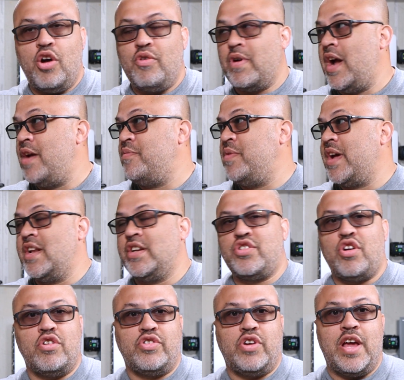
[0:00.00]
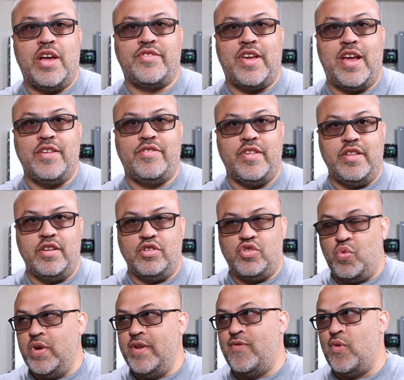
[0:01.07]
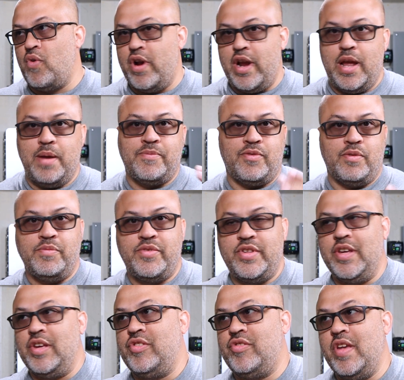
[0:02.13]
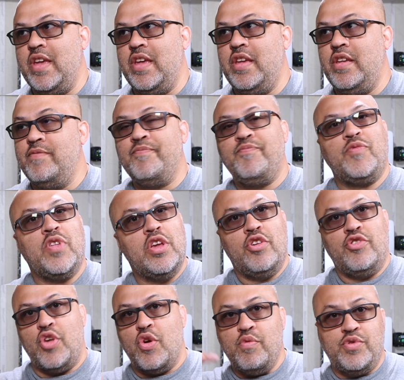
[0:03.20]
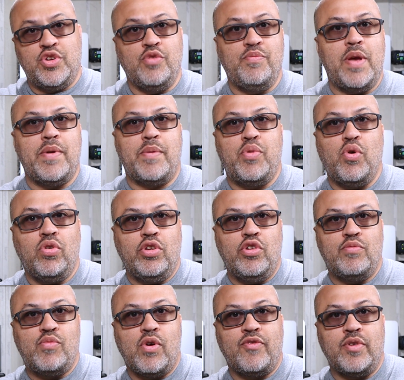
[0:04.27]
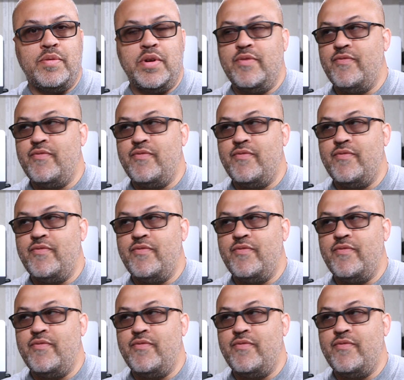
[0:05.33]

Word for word: All right, we got the charger outside set to 24 amp from 16. So should be able to pull a little more from the